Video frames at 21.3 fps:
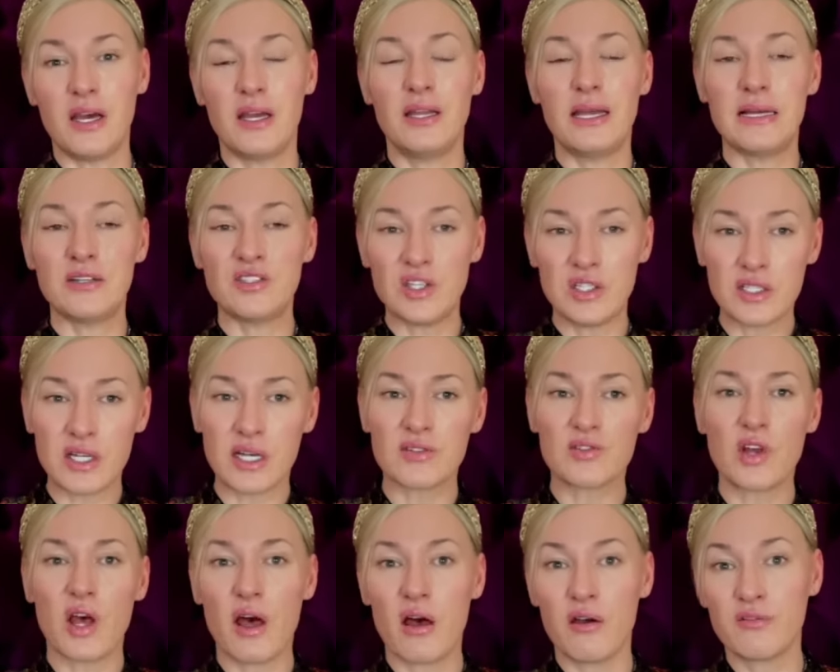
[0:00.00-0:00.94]
And yes, it
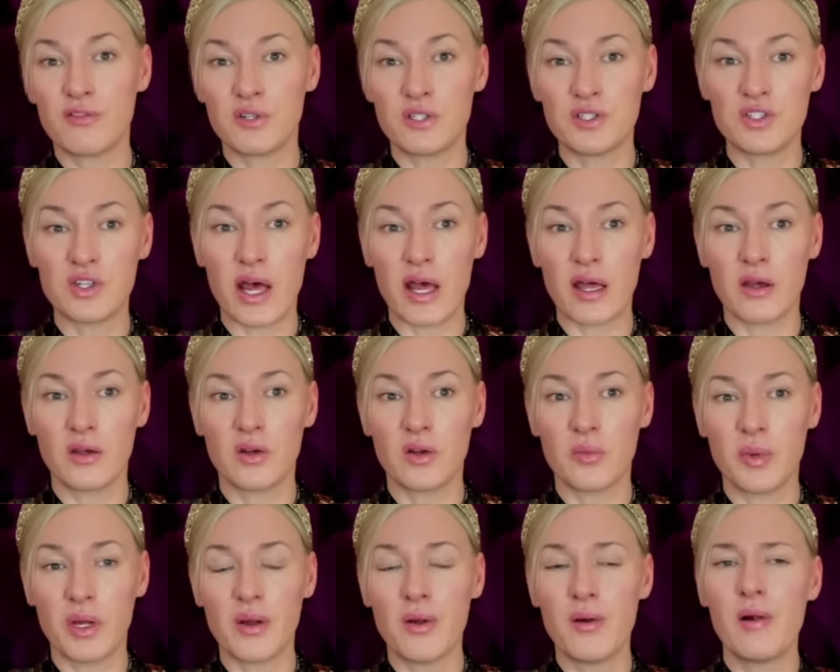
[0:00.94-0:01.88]
does hurt for a
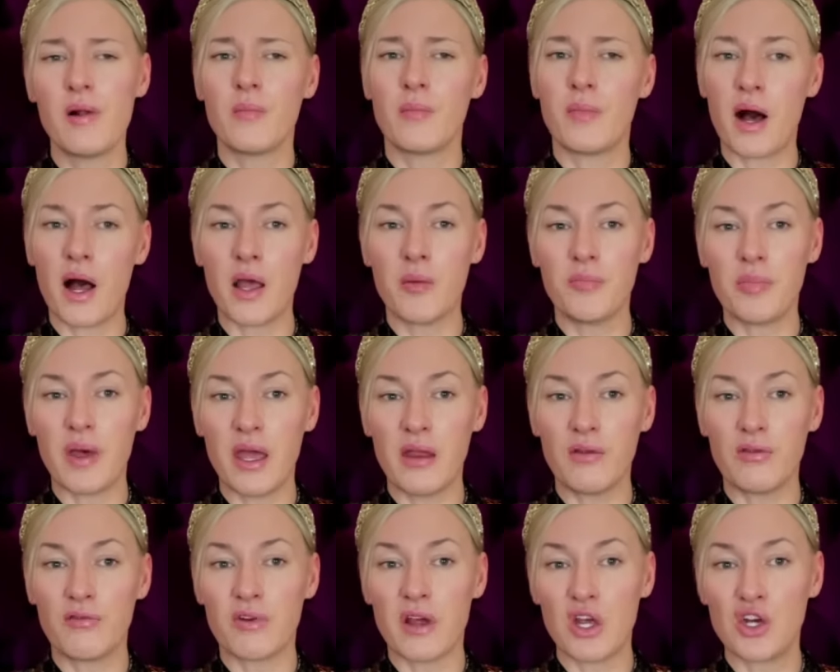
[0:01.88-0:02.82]
second, but my
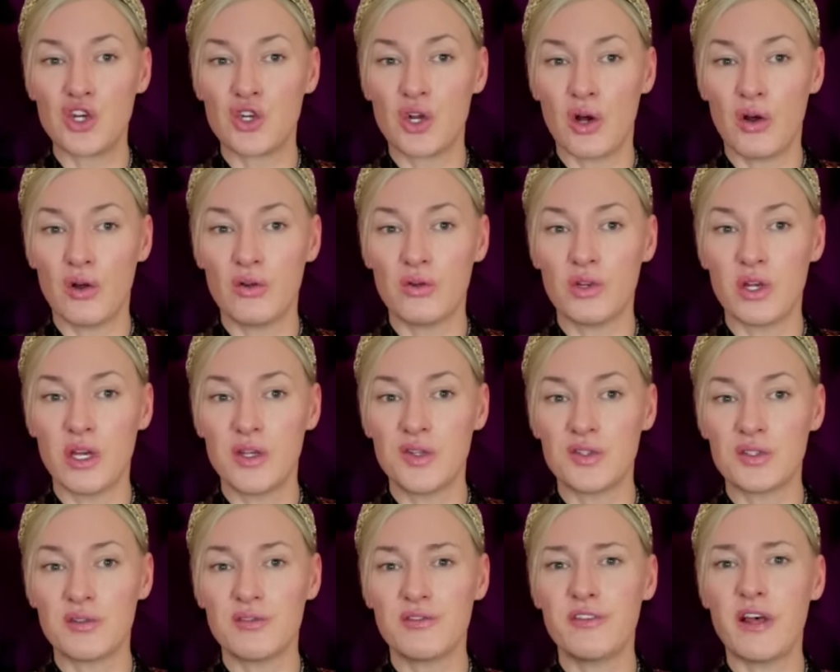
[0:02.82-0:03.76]
pain threshold
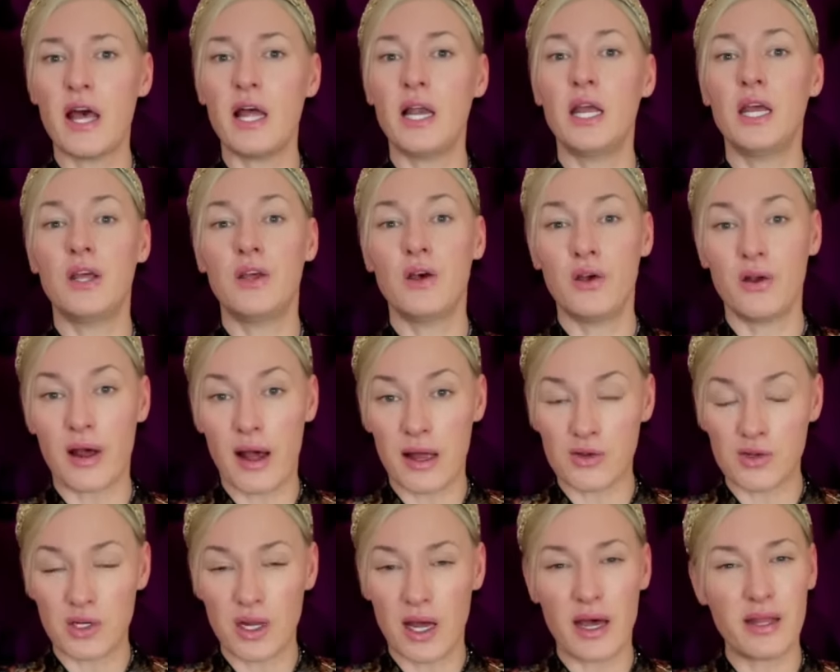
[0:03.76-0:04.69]
is fairly good actually.